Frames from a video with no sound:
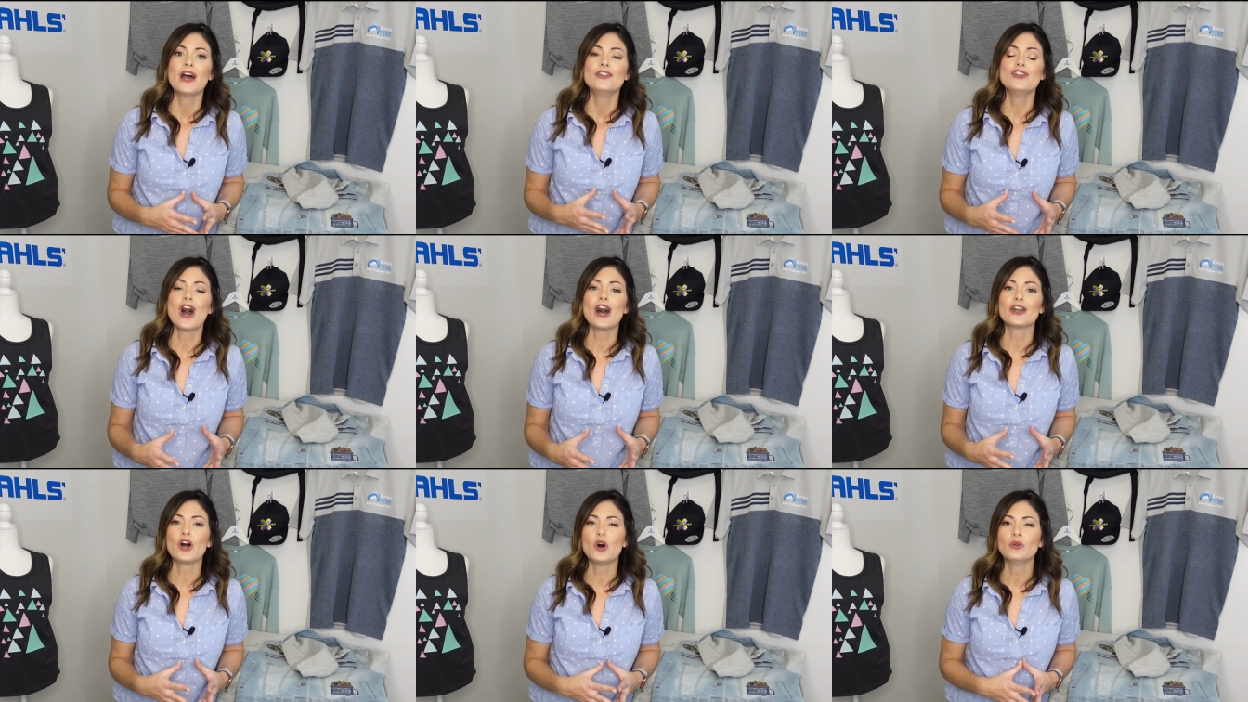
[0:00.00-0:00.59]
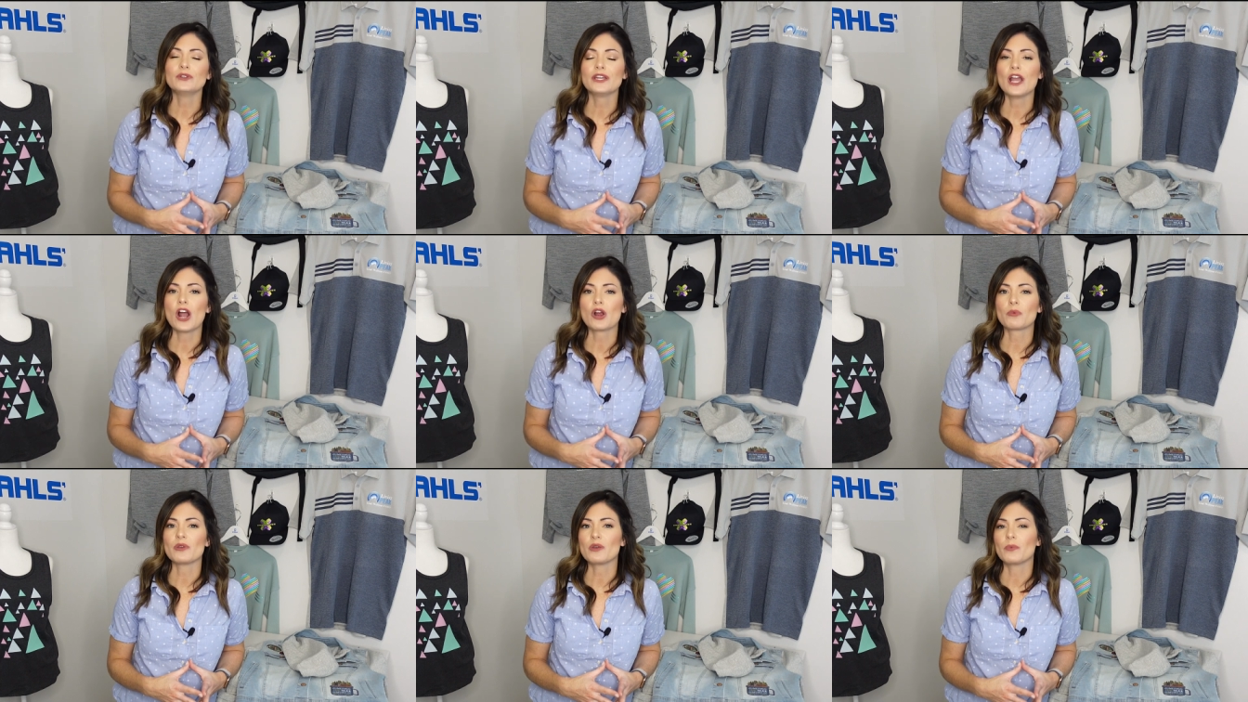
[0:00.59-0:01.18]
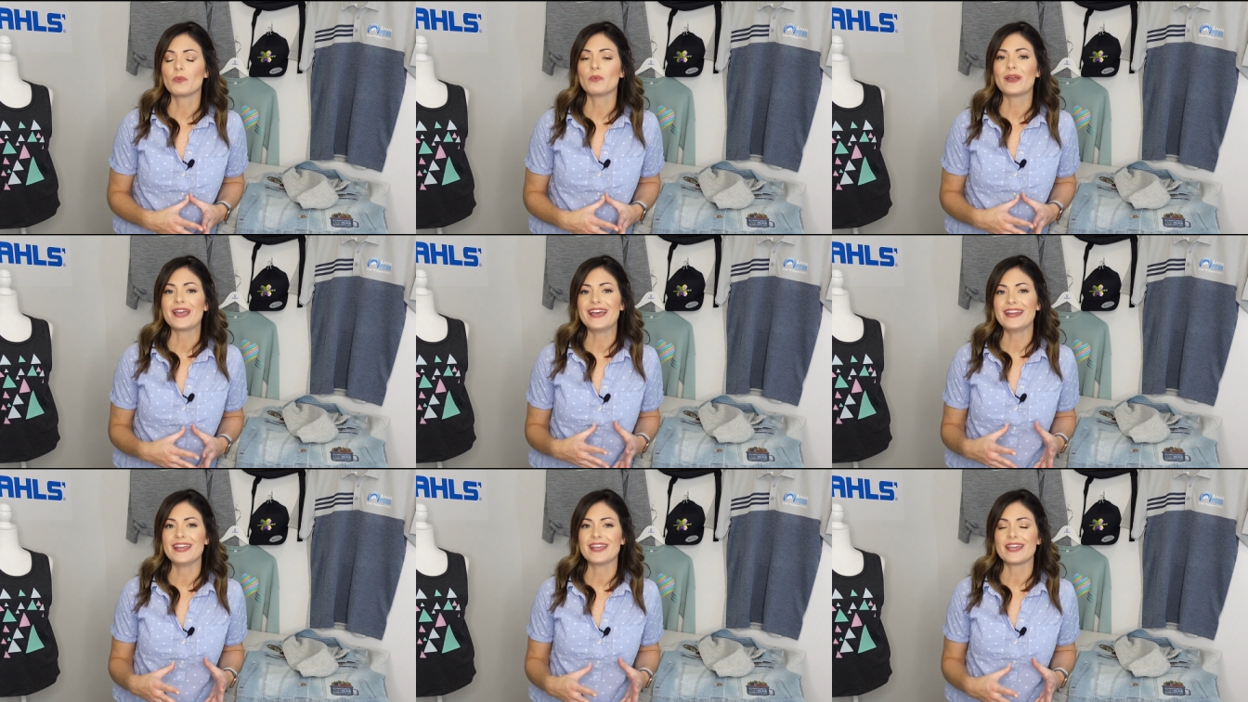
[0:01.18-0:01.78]
Not only are we
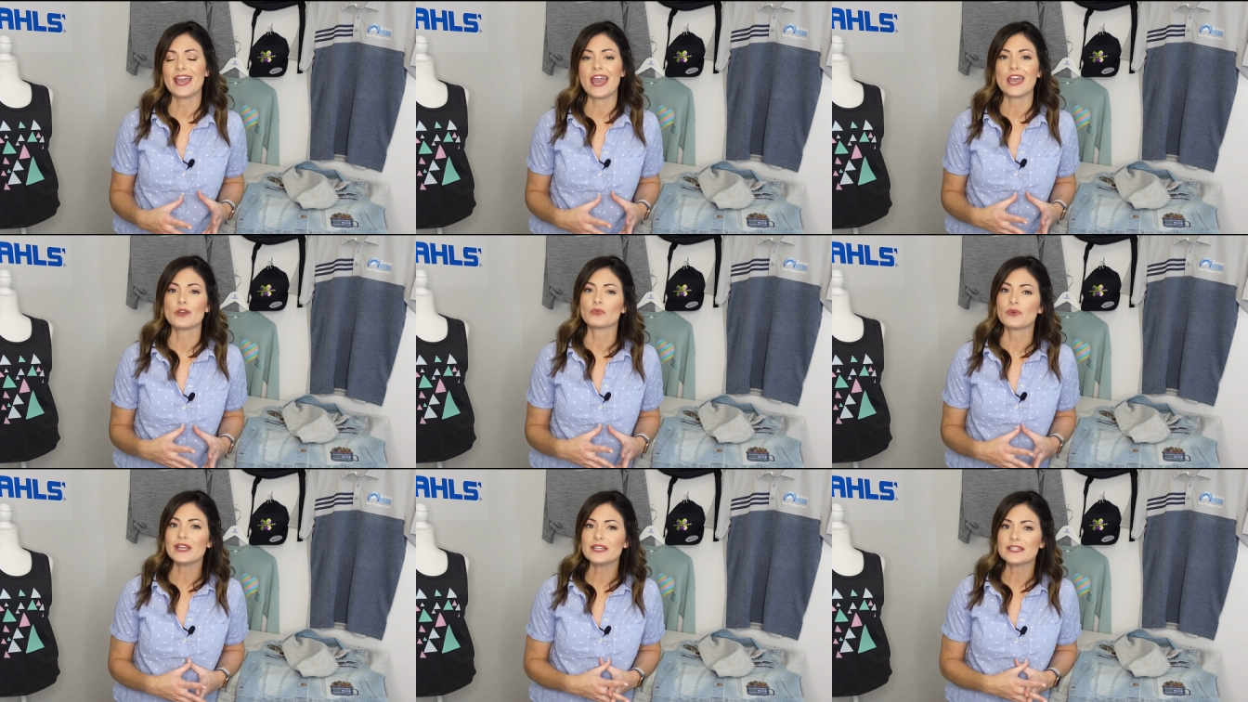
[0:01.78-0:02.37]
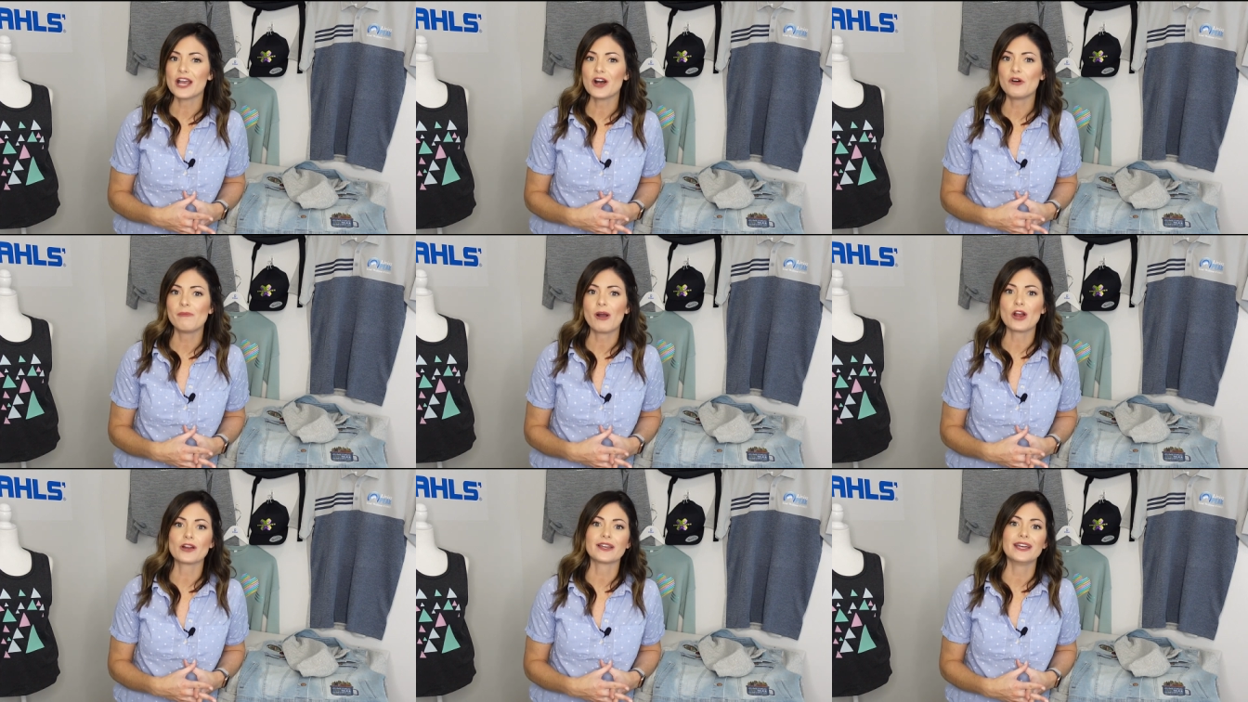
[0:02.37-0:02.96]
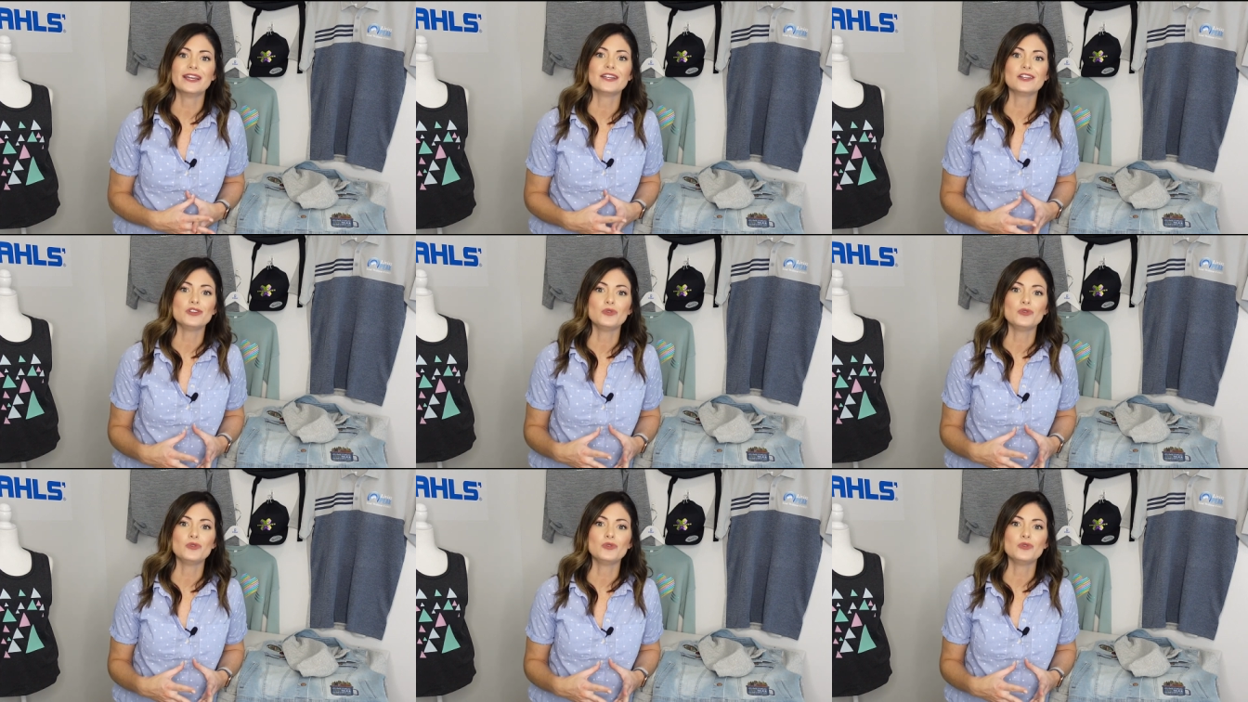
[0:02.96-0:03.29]
hitting a retail market,